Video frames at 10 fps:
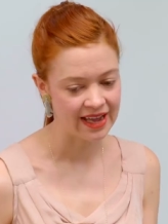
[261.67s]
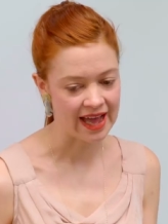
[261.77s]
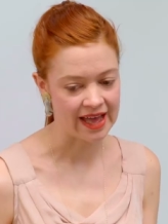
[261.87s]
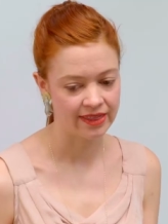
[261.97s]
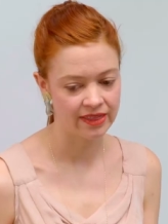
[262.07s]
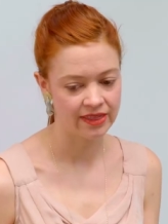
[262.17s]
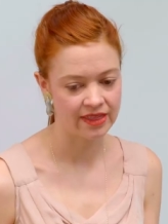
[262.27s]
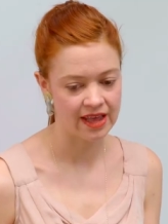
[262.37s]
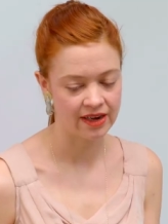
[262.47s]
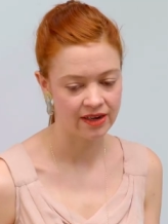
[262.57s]
And
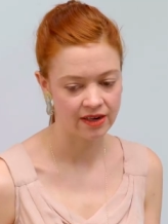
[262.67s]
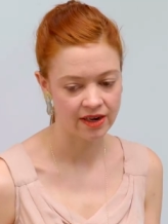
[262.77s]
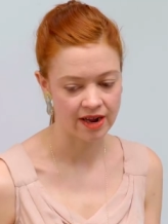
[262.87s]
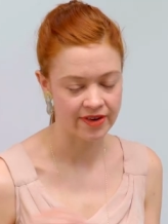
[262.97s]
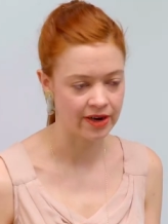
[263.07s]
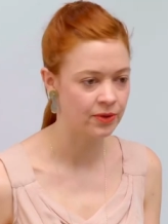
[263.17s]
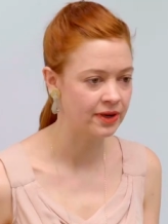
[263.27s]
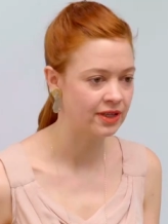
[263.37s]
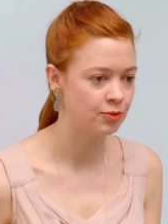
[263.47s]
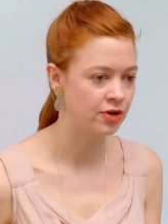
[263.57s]
then I very
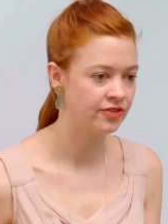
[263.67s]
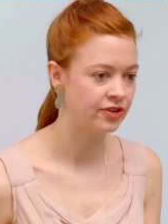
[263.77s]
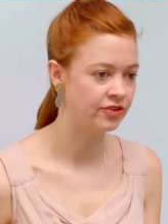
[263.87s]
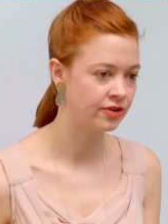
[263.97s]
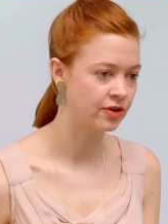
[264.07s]
quickly moved into